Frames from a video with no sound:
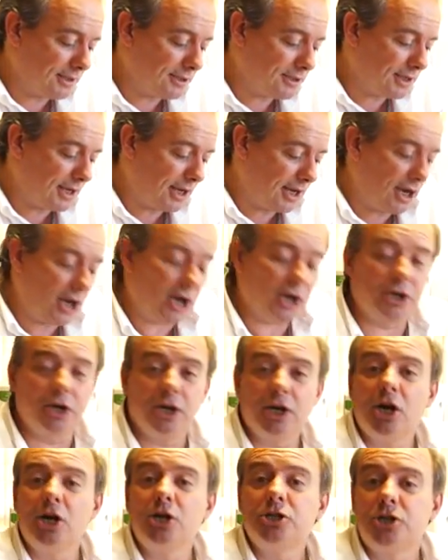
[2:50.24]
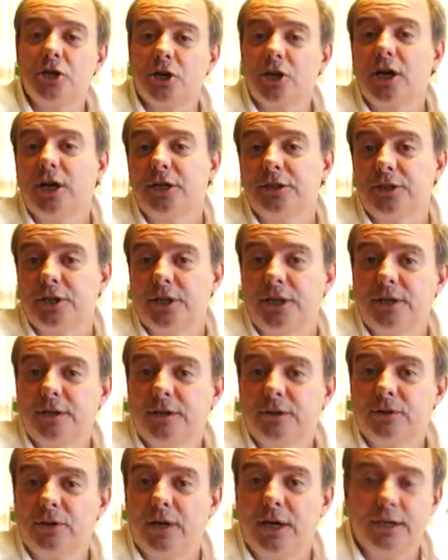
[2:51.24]
say, agriculture country,
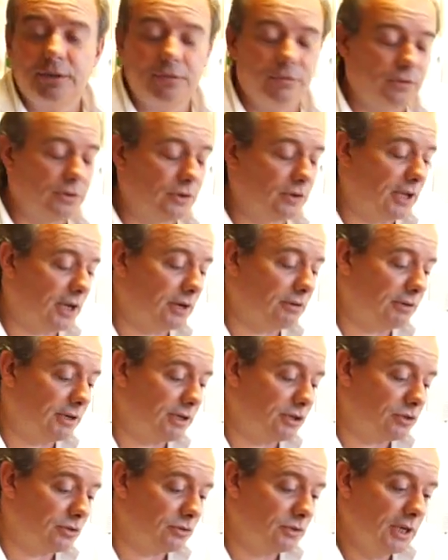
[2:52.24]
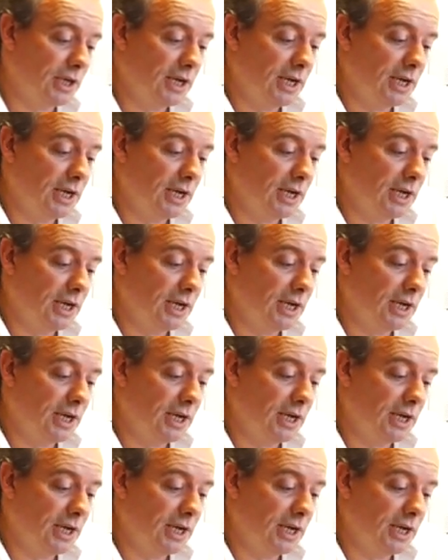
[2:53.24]
right, for that reason.